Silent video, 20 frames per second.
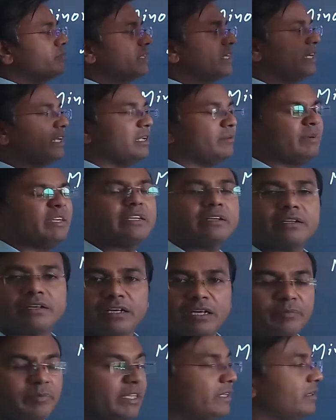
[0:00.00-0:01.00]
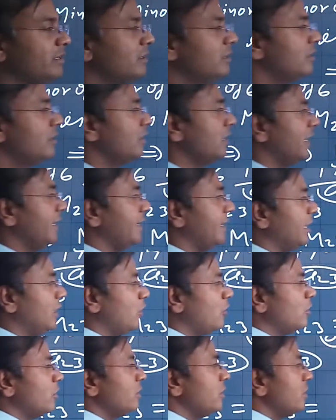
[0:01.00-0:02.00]
the element coming. And
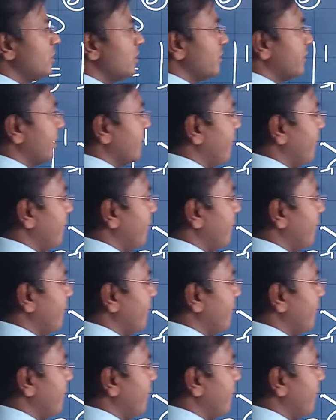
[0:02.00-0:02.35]
now the